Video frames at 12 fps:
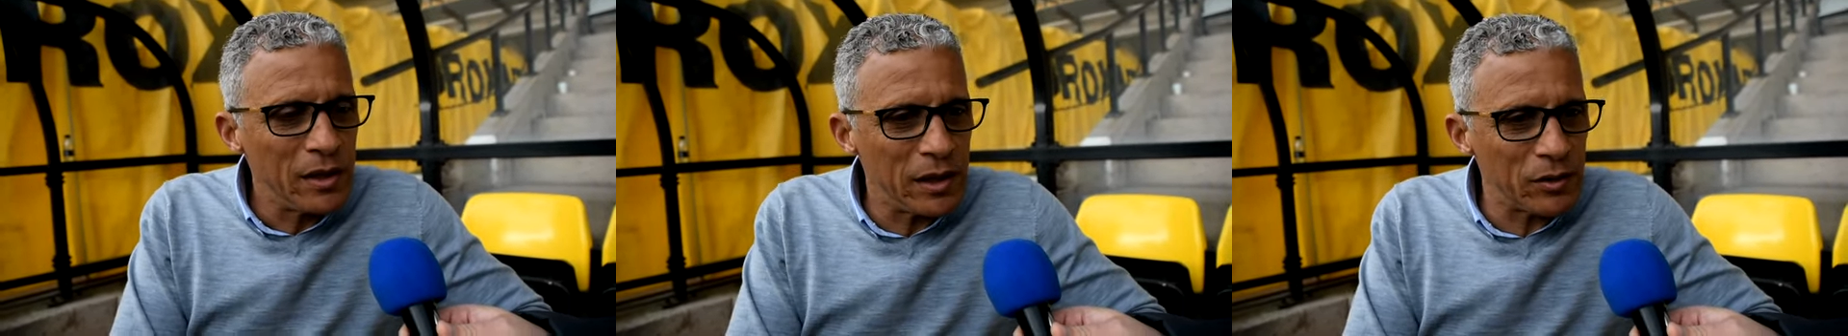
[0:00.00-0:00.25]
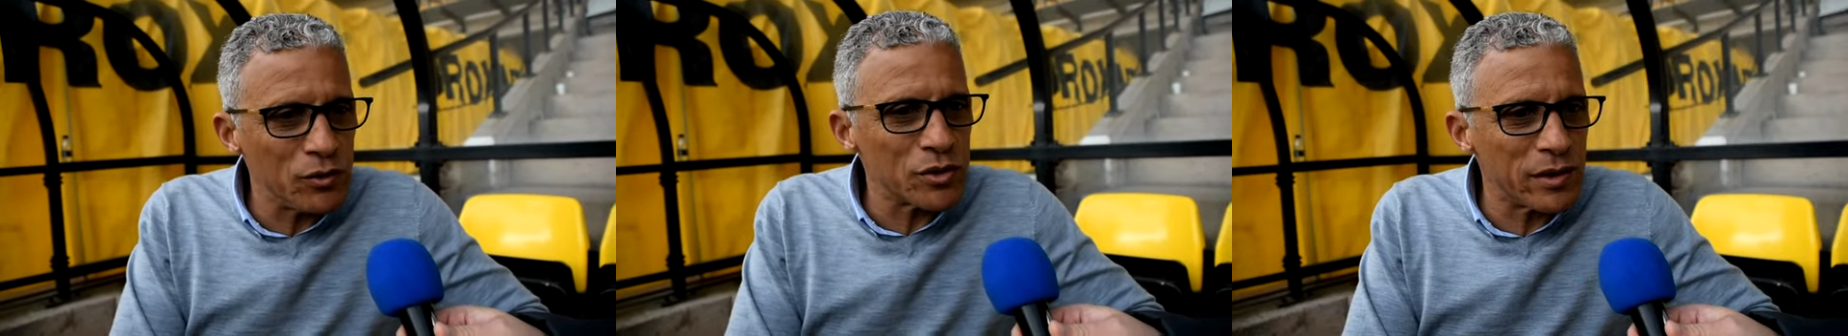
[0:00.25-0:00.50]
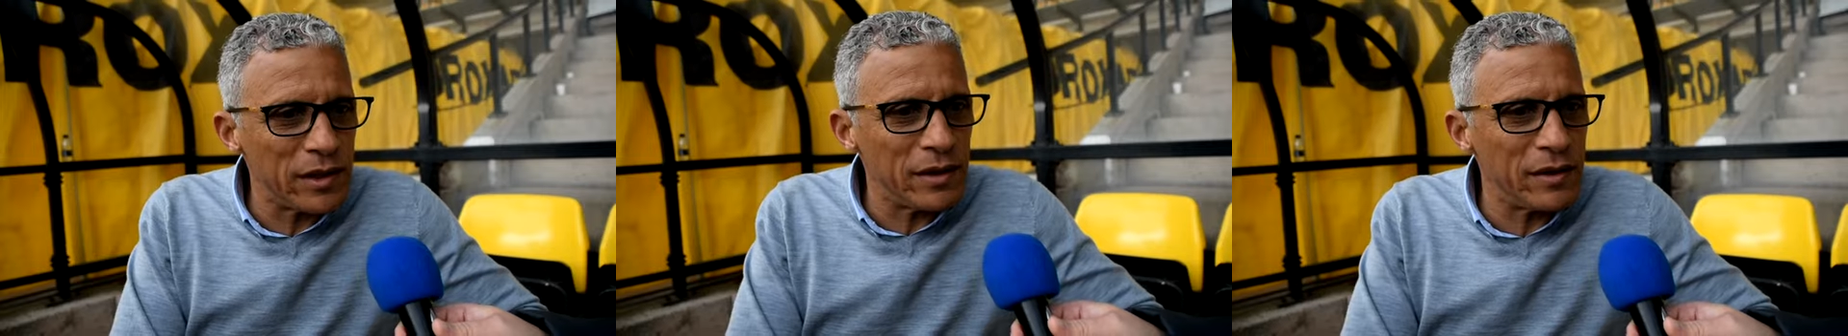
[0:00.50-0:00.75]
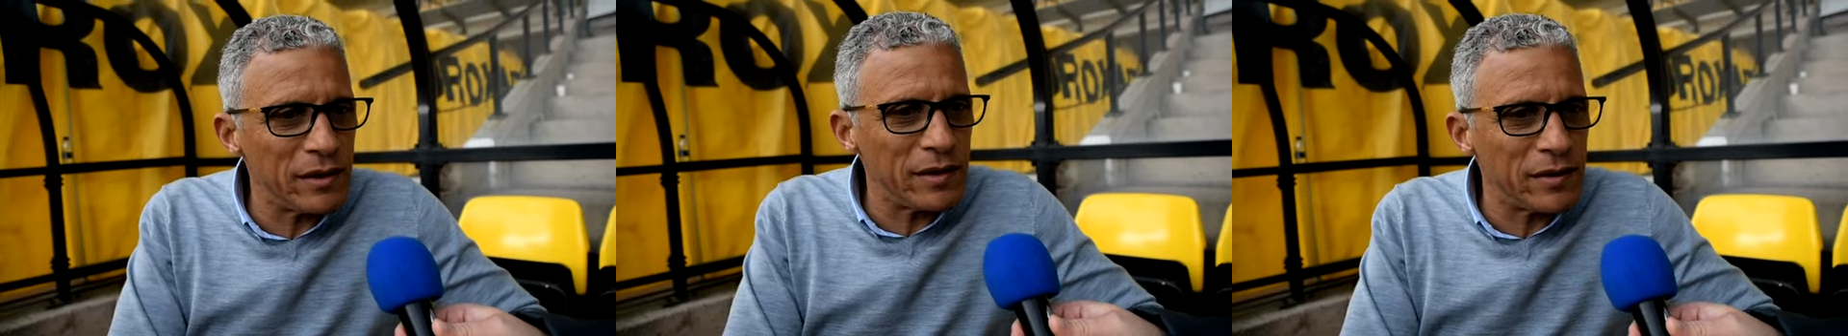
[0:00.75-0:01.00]
and also
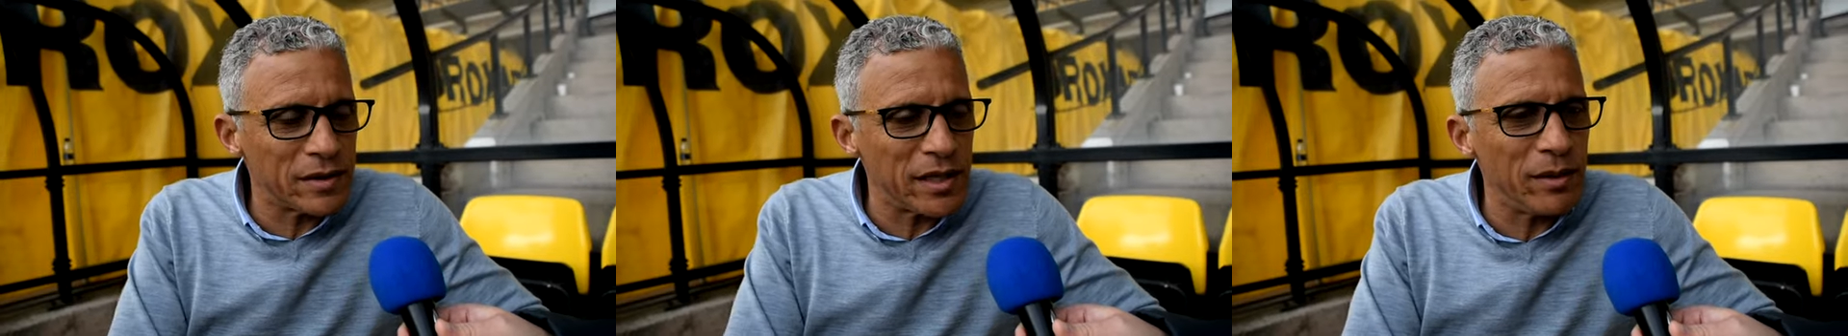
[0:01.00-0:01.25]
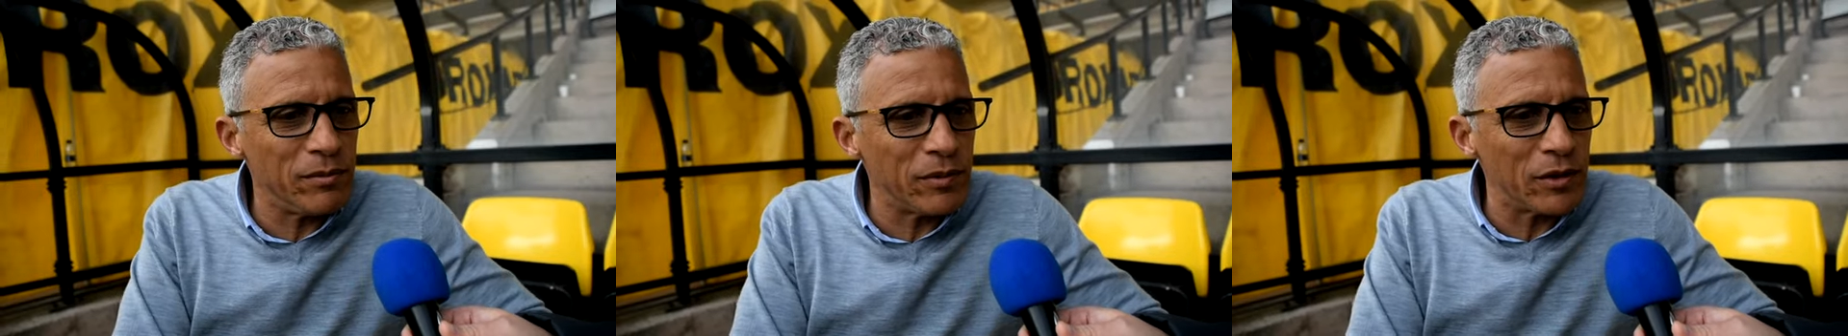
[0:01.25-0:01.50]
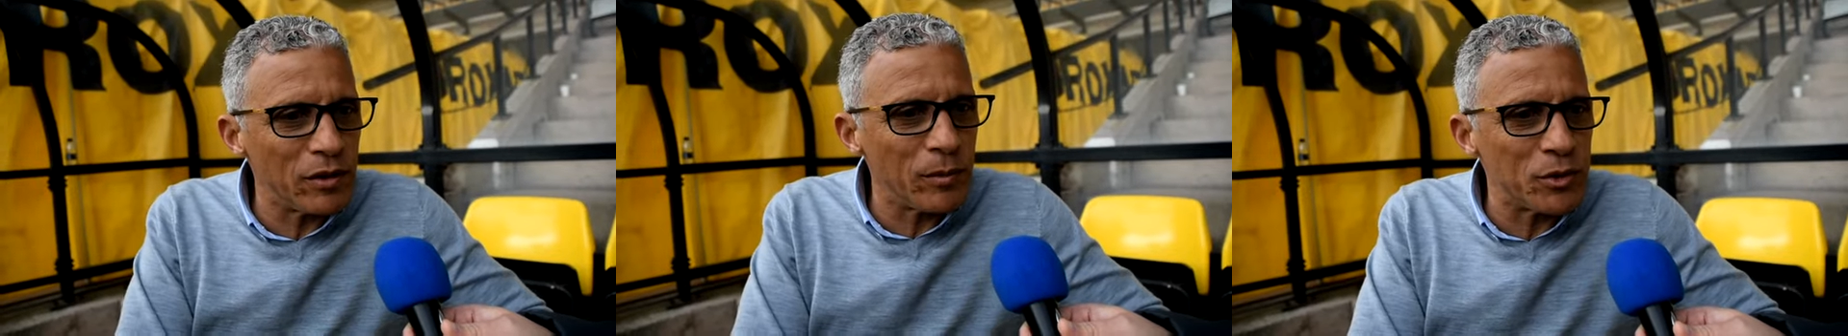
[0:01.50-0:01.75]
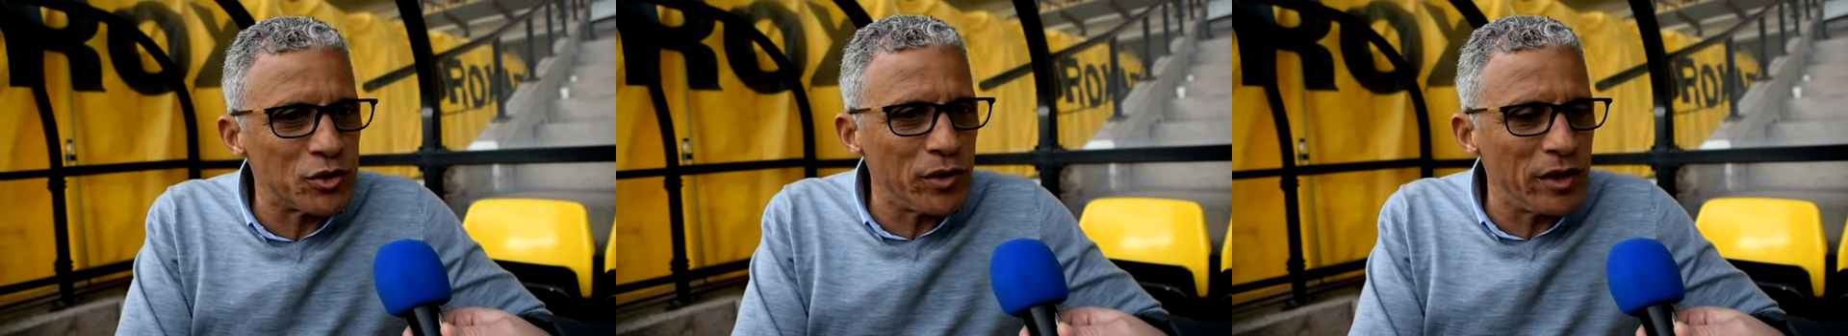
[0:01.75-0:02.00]
that the, the team have got an
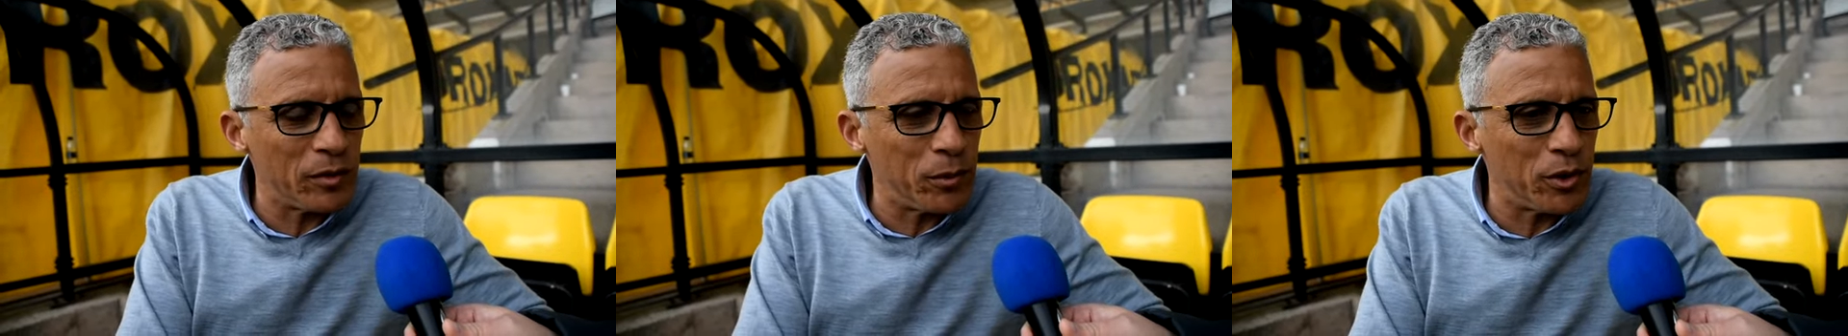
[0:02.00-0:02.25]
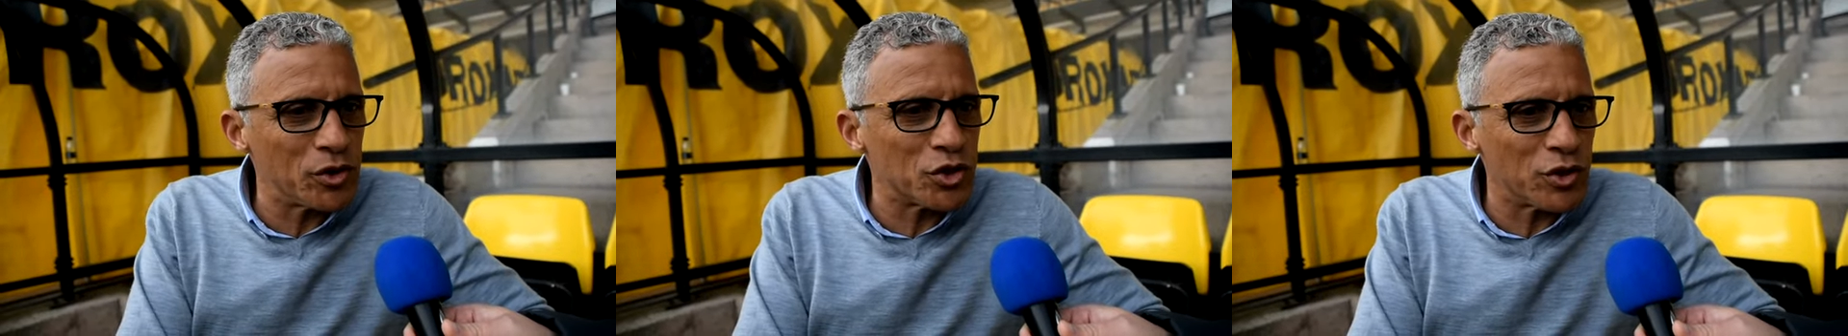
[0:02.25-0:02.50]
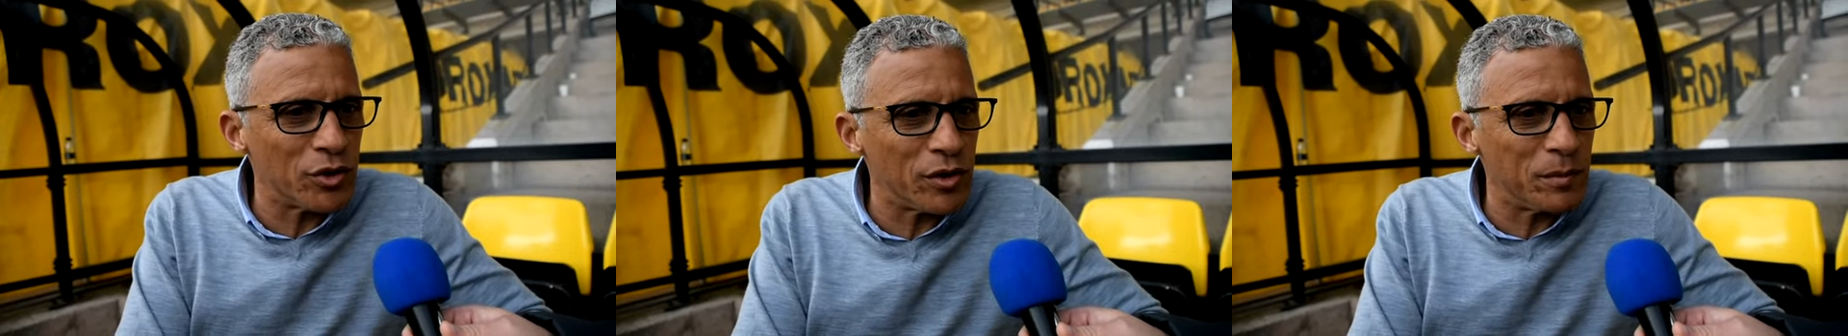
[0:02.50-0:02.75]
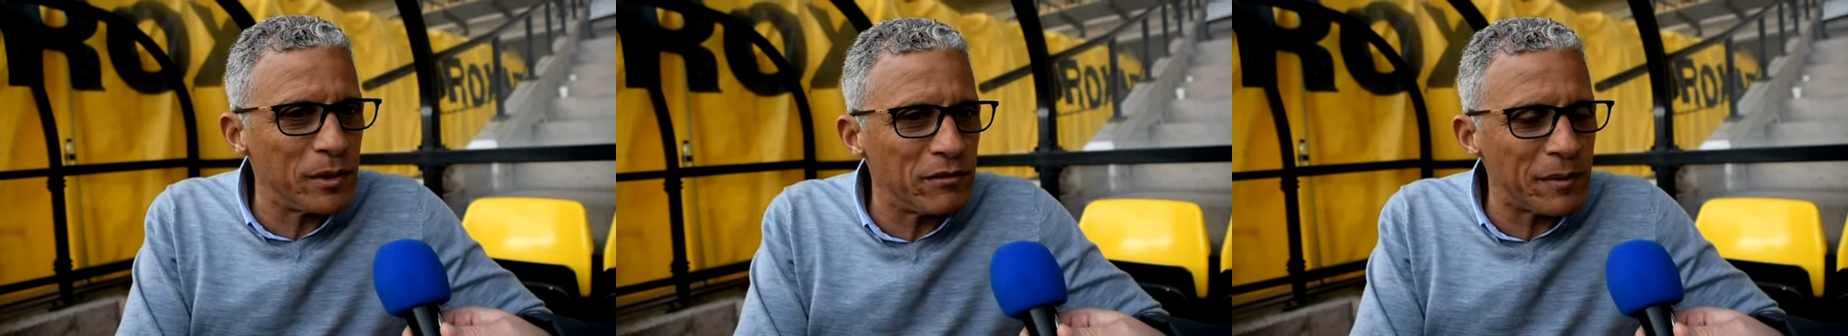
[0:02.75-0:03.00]
opportunity to put a shirt on
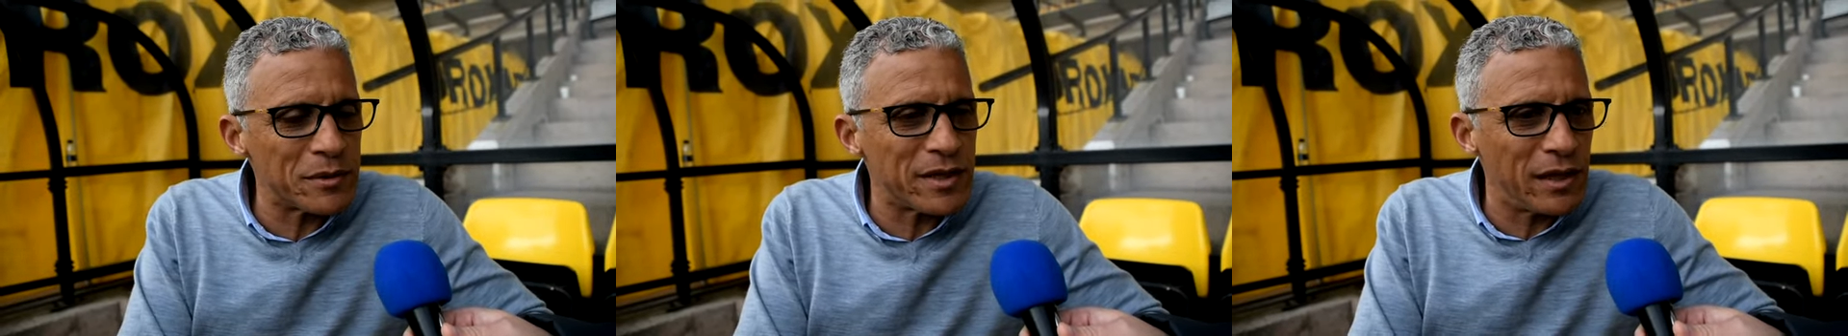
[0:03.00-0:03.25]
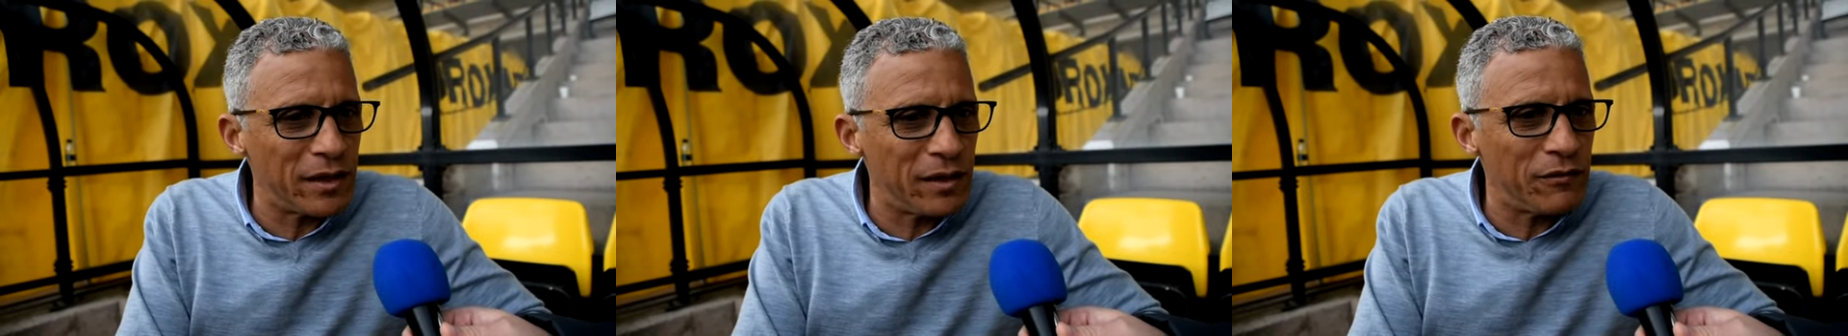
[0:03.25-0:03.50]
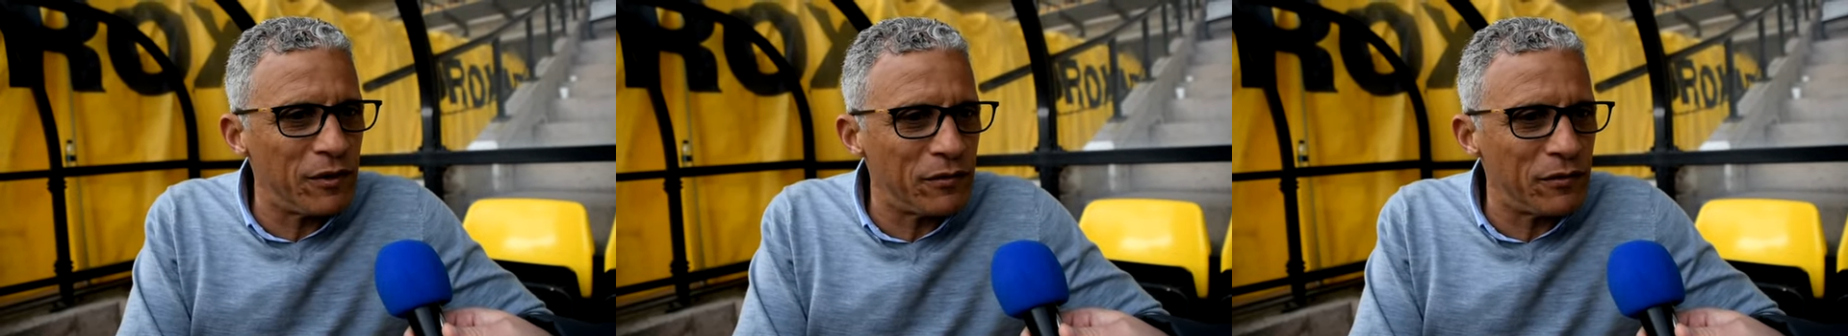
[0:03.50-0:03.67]
and be representative